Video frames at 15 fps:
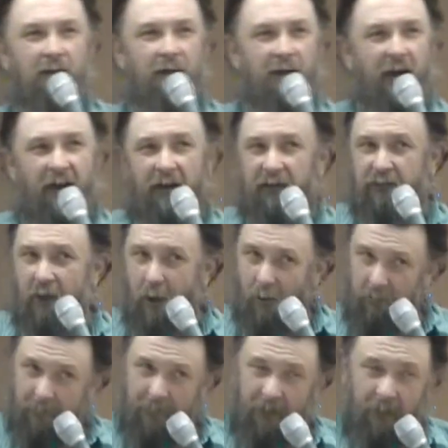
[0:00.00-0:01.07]
And that ain't
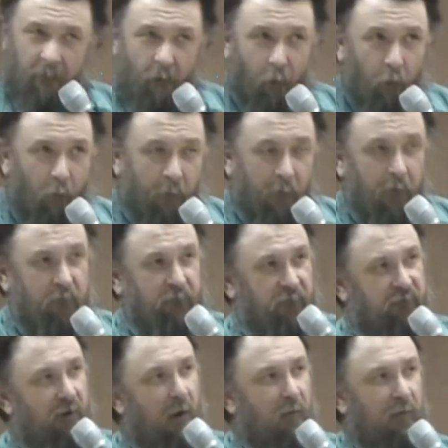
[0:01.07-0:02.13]
talking about our words,
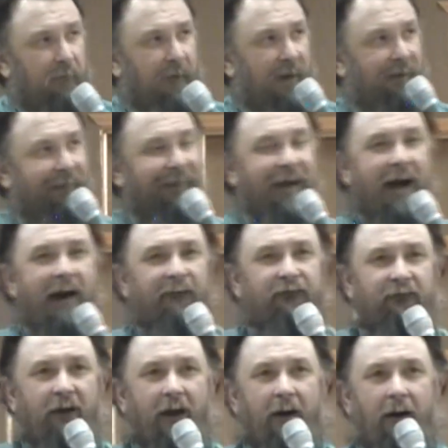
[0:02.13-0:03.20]
it's talking about a
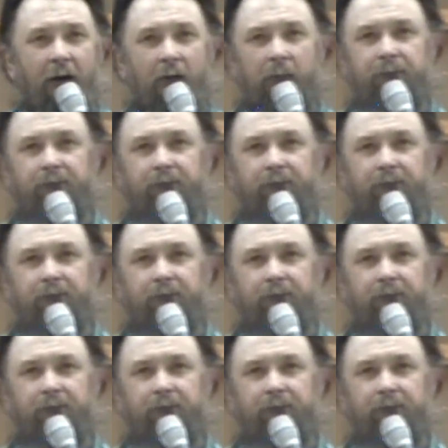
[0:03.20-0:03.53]
lifestyle.